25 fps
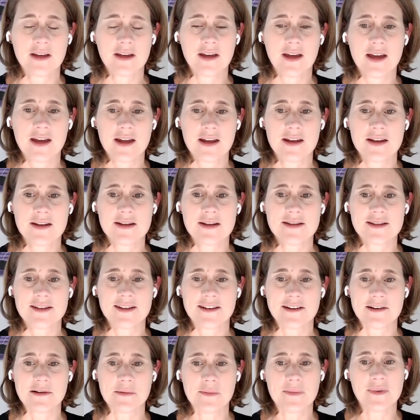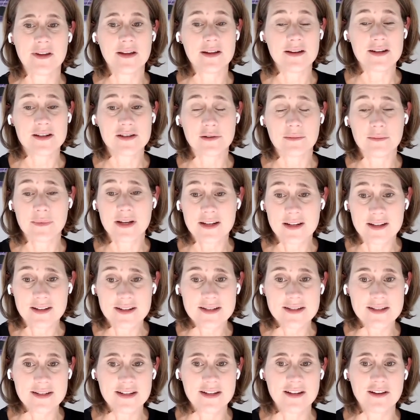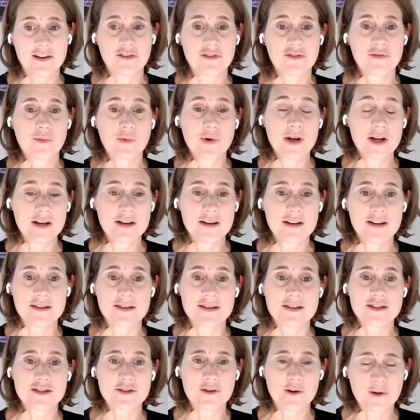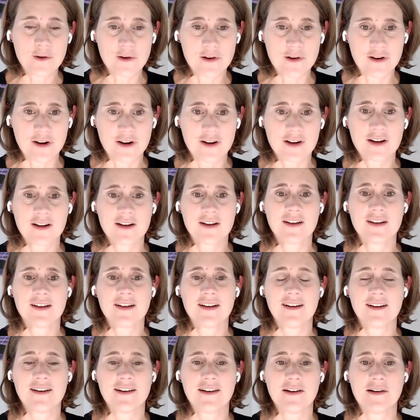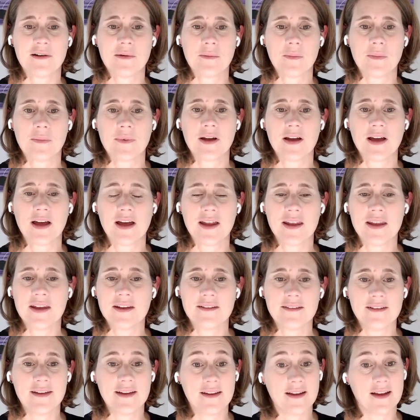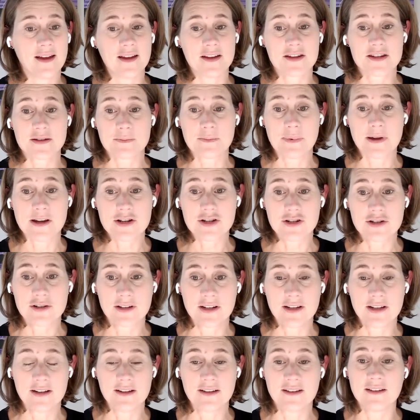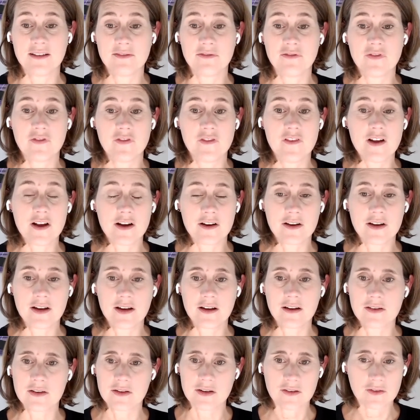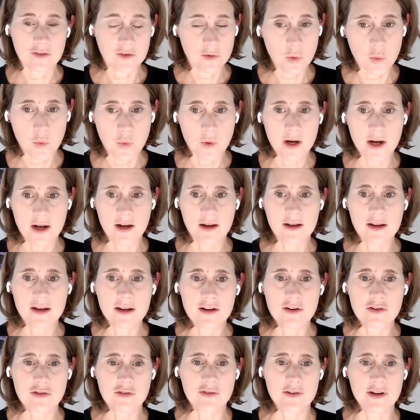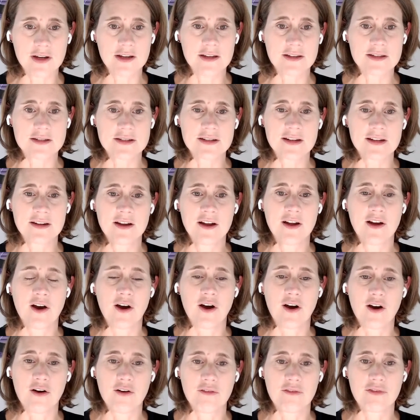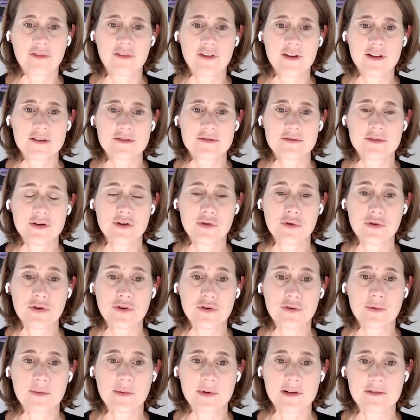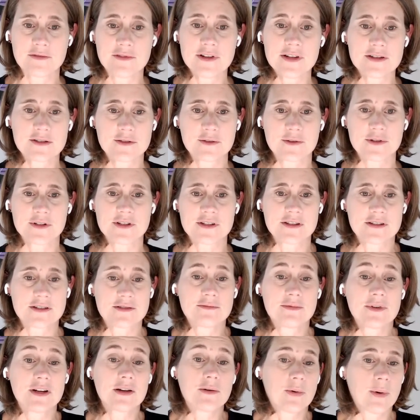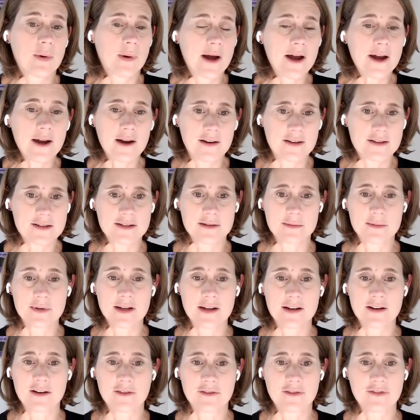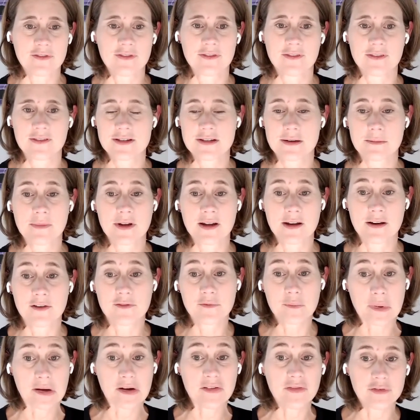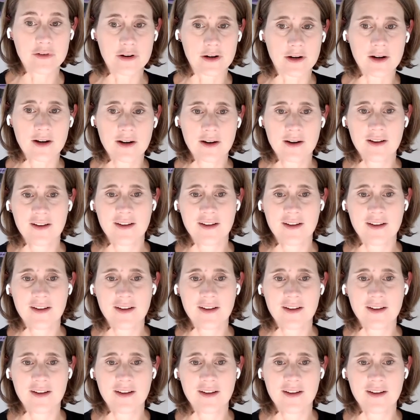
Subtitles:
And the intermittency of wind and solar, and especially the very quick increase of these renewable resources, require some kind of buffer.